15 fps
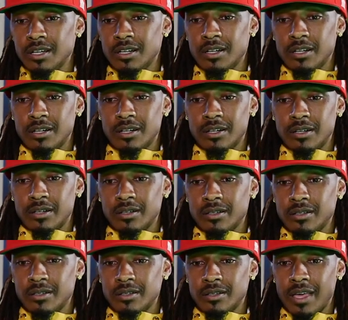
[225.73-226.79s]
uh,
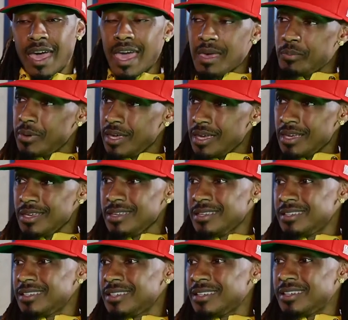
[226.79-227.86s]
AB,
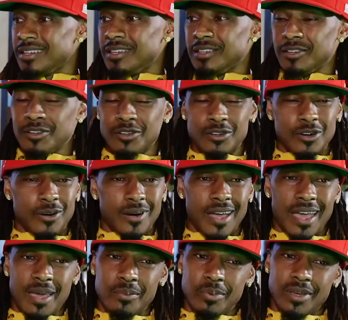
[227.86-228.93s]
yeah, you know,
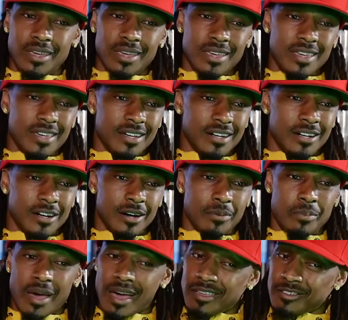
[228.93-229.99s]
AB, uh,
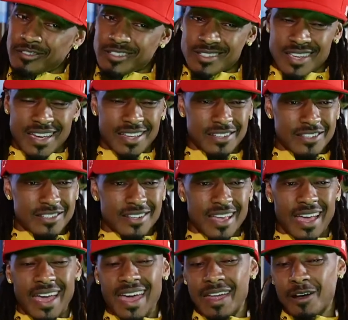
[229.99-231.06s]
Manuel Sanders.
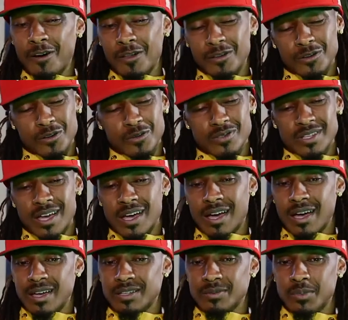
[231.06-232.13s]
Like had all of those
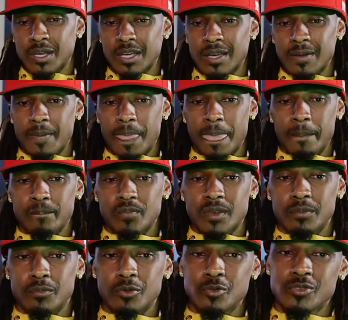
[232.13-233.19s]
guys, man.
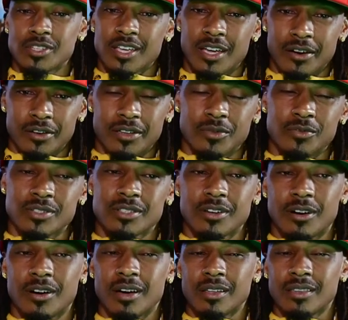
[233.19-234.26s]
Bruce Arians was the
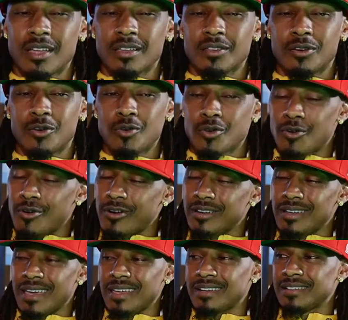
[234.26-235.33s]
I think the old
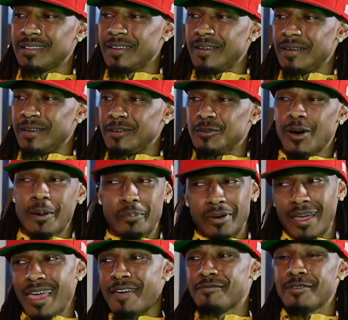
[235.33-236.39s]
coordinator. Okay. I
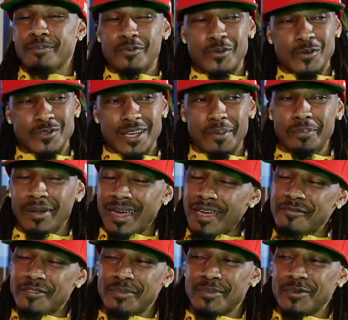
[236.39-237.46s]
played for Bruce. I
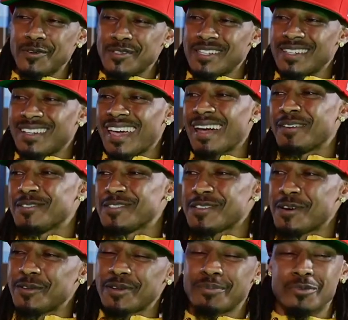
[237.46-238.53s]
played for Bruce in
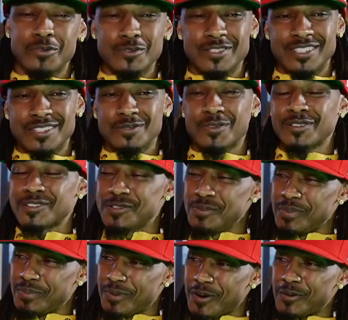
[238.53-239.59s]
Arizona. Bruce just won the
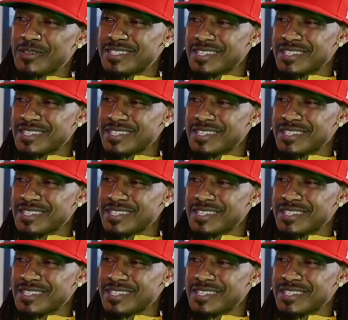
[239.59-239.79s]
Super Bowl with